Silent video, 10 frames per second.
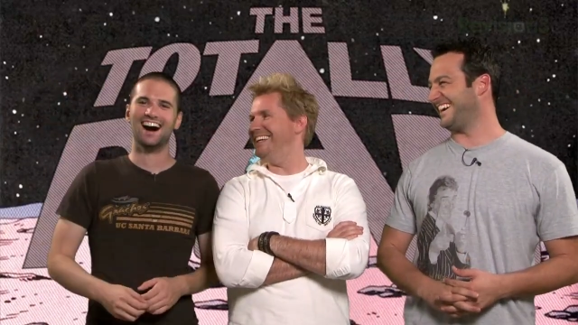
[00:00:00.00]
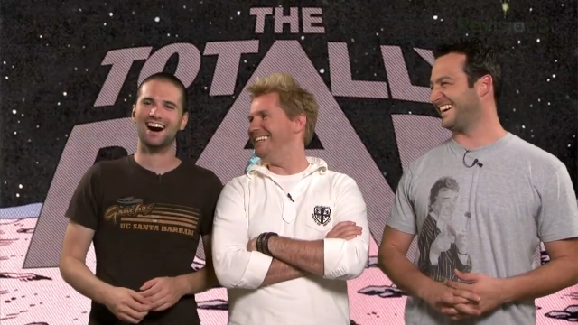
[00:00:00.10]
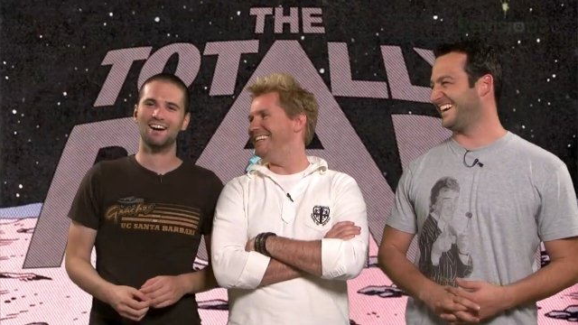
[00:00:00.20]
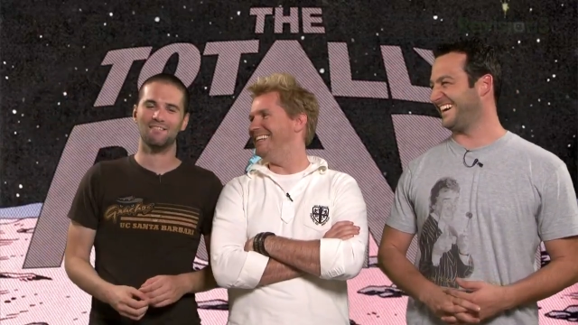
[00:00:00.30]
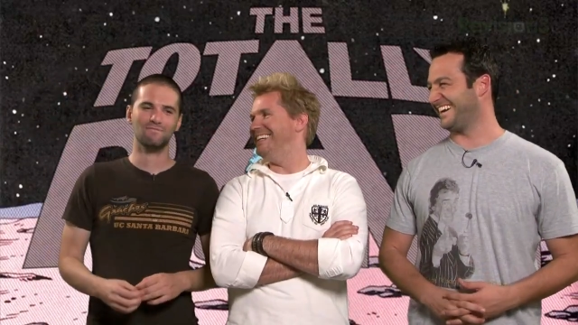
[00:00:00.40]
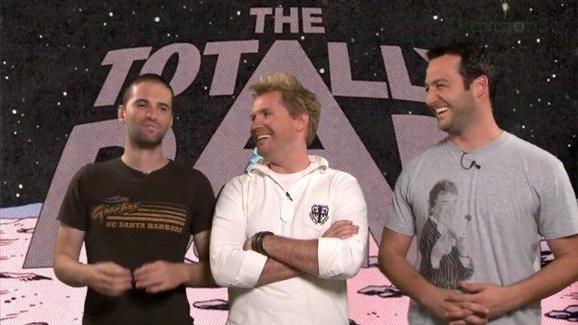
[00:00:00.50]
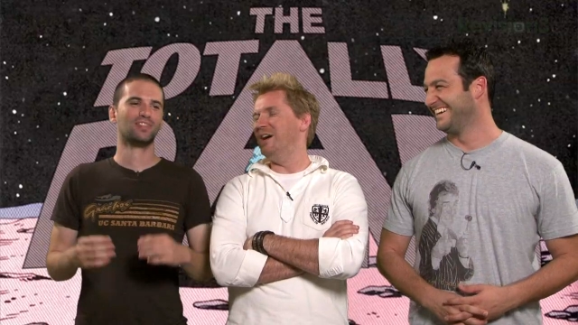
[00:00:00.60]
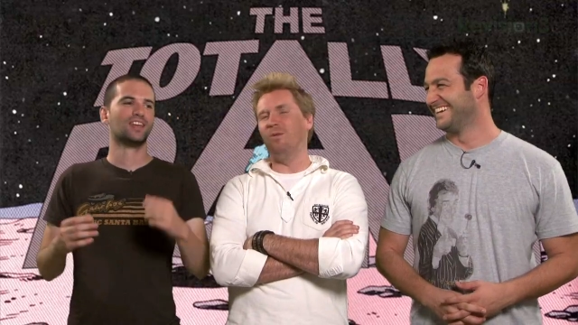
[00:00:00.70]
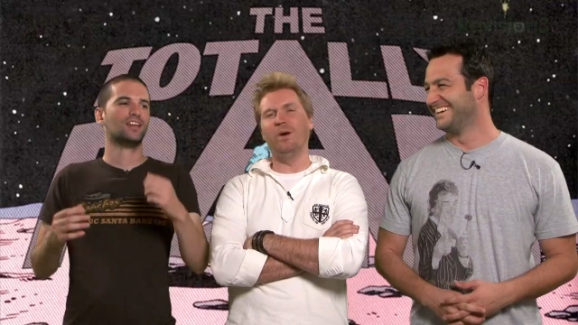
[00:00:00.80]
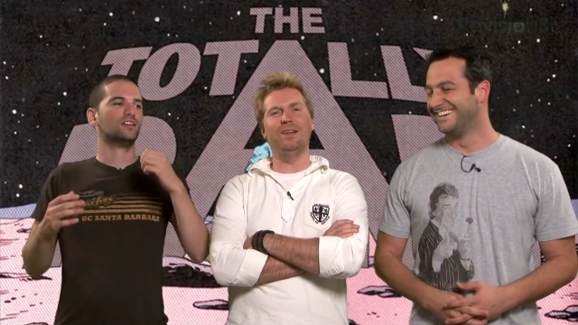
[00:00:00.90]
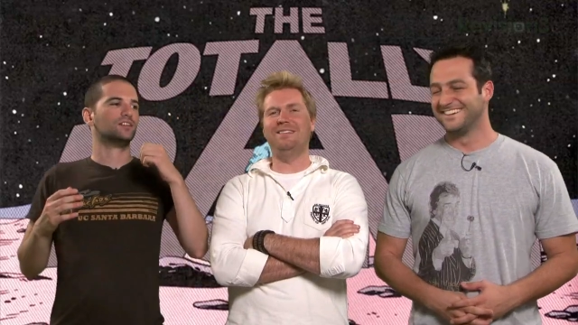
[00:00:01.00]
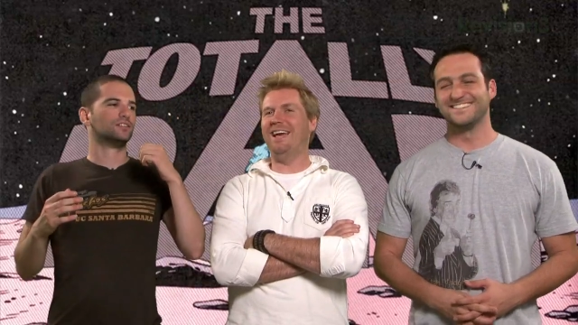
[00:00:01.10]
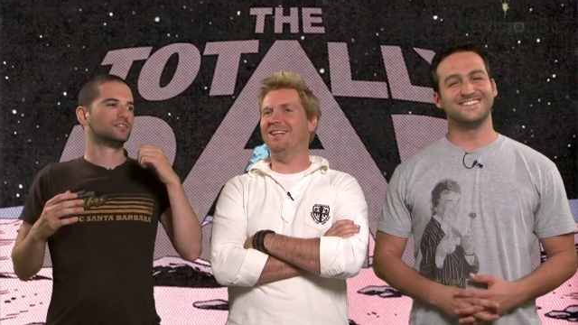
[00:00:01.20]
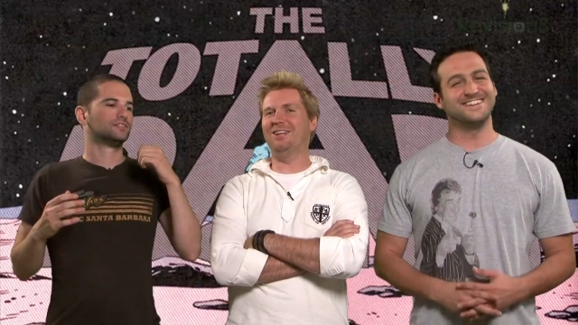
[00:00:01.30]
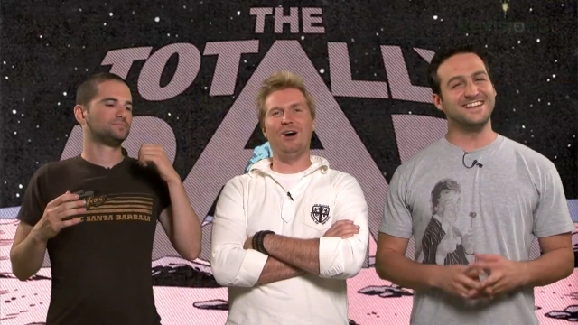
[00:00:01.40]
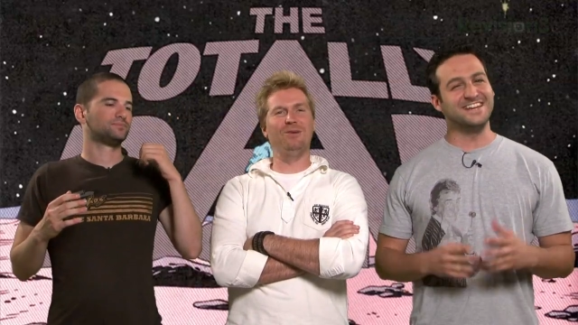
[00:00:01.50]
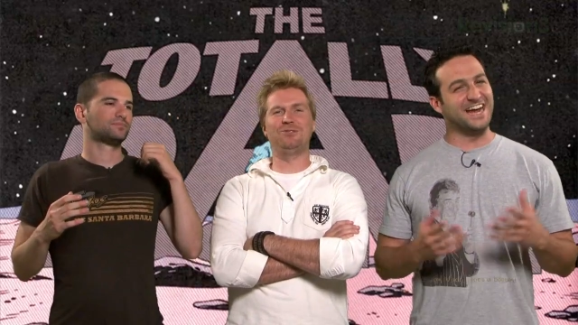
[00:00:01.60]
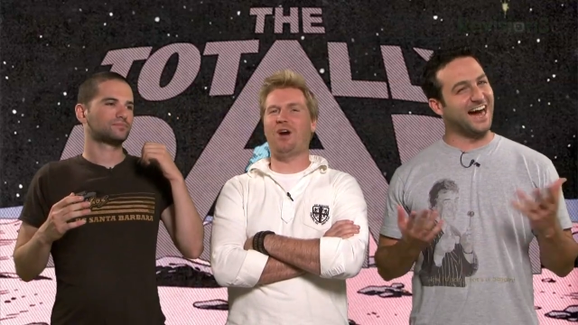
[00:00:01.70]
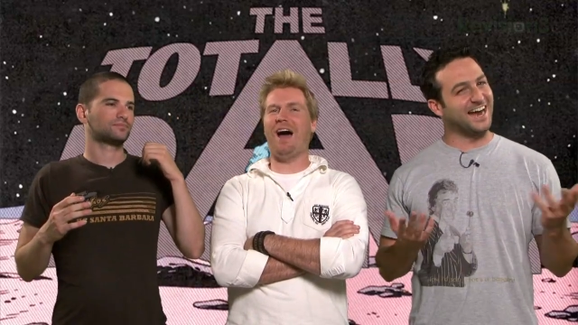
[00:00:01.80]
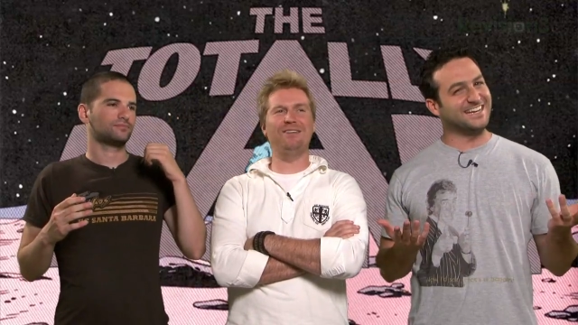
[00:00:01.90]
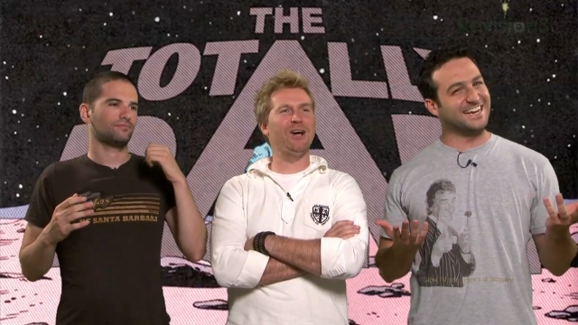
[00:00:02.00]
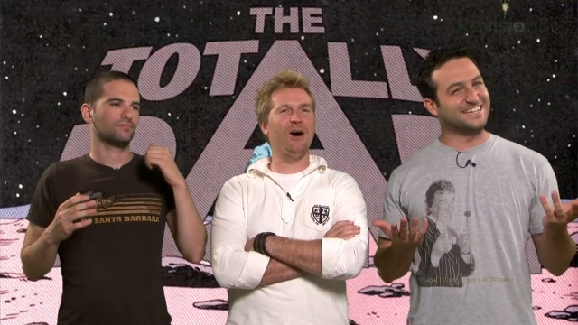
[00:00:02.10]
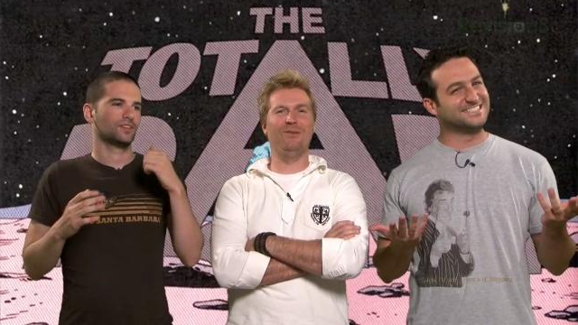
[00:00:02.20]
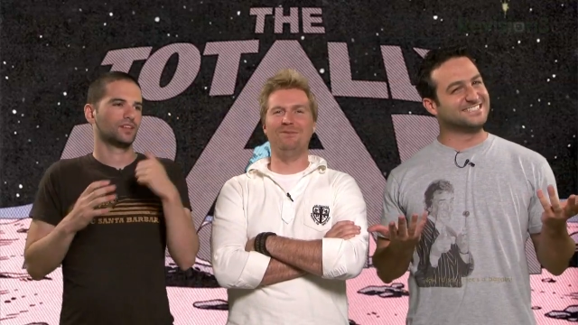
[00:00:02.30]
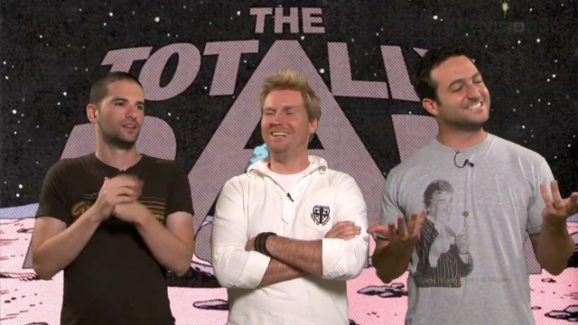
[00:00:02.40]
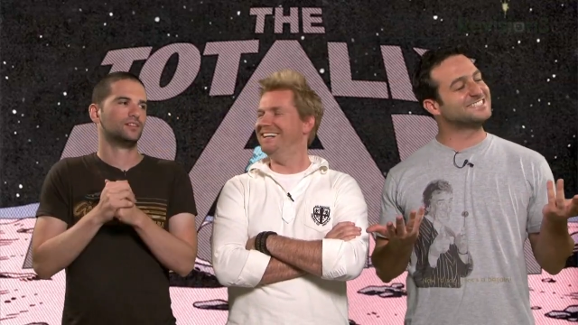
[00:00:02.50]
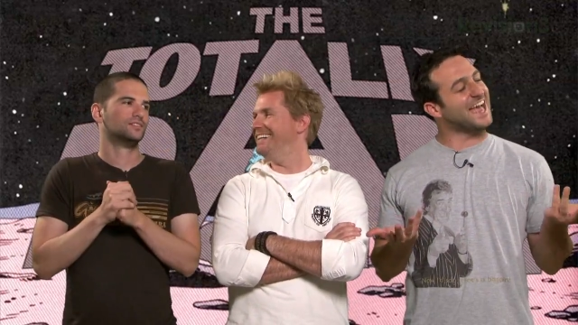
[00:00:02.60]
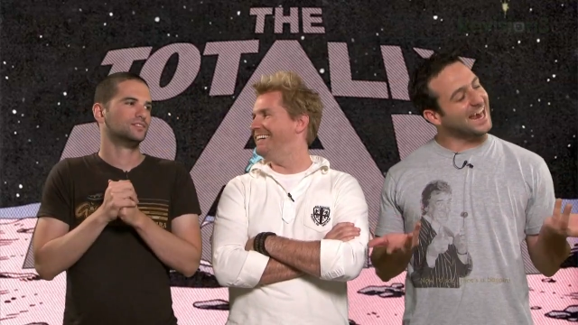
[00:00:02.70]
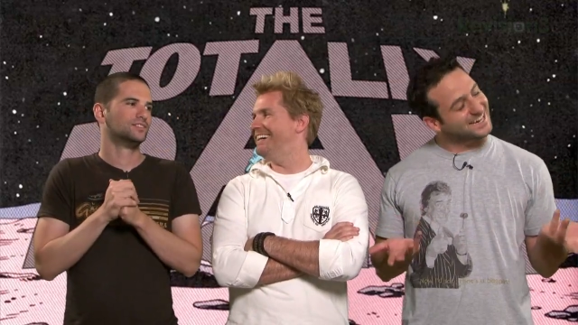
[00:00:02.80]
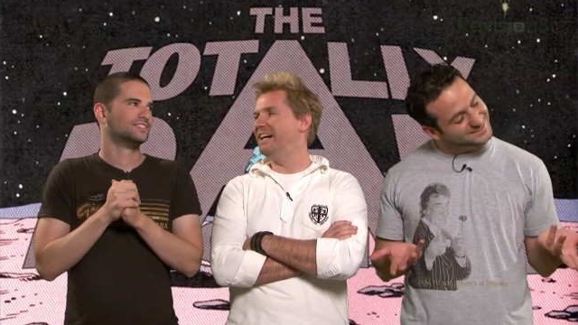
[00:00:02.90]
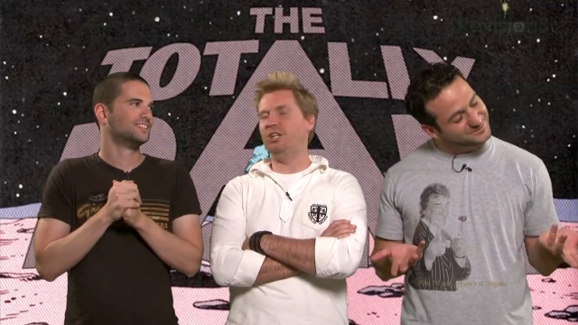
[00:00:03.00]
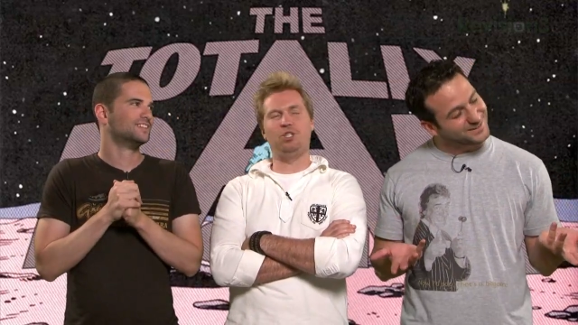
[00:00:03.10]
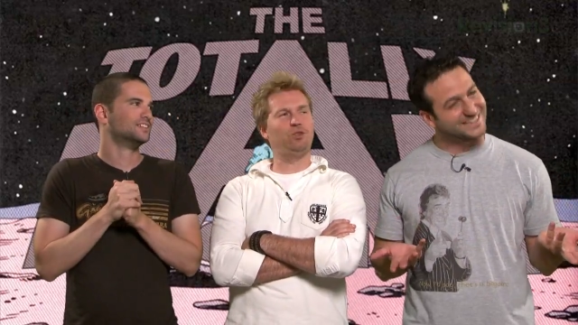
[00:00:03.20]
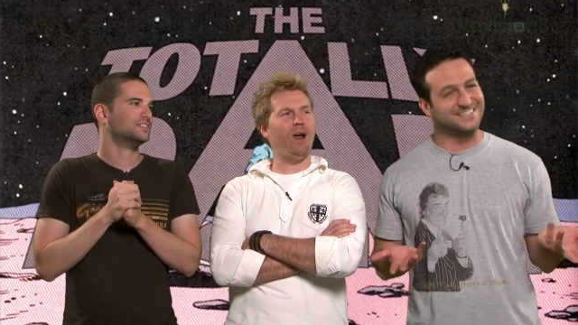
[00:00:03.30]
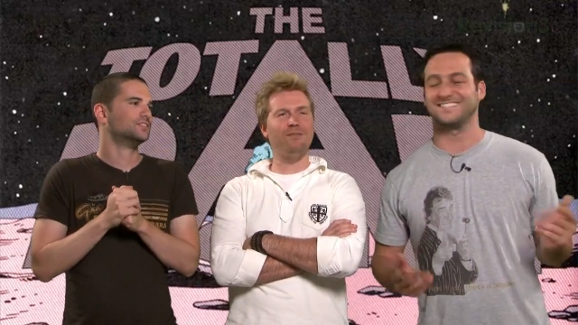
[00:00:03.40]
Speaker 1: um, Way to nail it home. Not Drive it home. exactly what Drive I said.